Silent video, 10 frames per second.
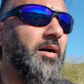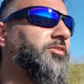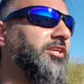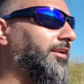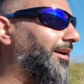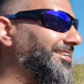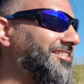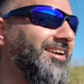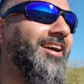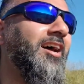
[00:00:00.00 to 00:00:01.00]
climber, but I'm
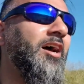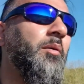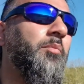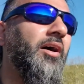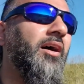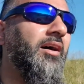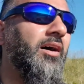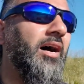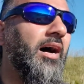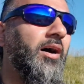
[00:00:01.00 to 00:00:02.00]
scared of heights.
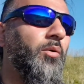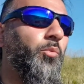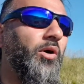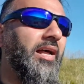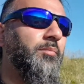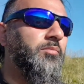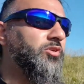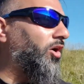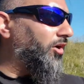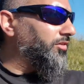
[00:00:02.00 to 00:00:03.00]
But
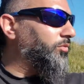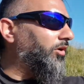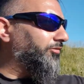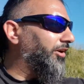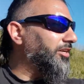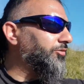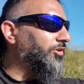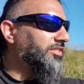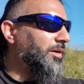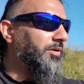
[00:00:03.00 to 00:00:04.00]
when I'm not on the
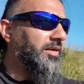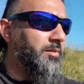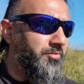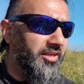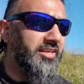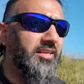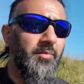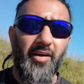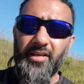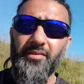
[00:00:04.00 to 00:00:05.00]
rock face, for example, and I'm
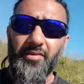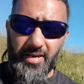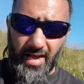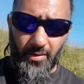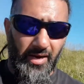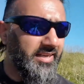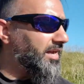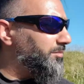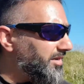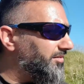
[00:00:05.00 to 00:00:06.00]
thinking about it, even
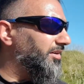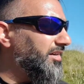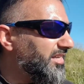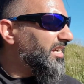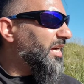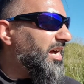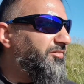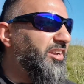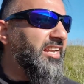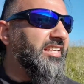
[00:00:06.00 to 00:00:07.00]
now, I get a bit of a
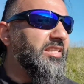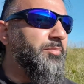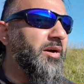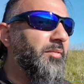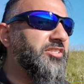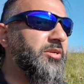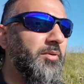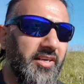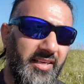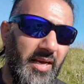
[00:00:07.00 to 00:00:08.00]
feeling in the
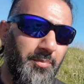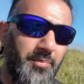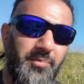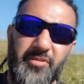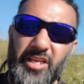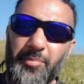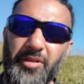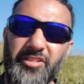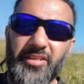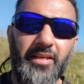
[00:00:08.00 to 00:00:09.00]
pit of my stomach and I get
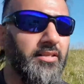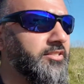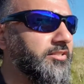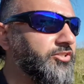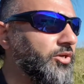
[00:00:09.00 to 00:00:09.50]
like pins and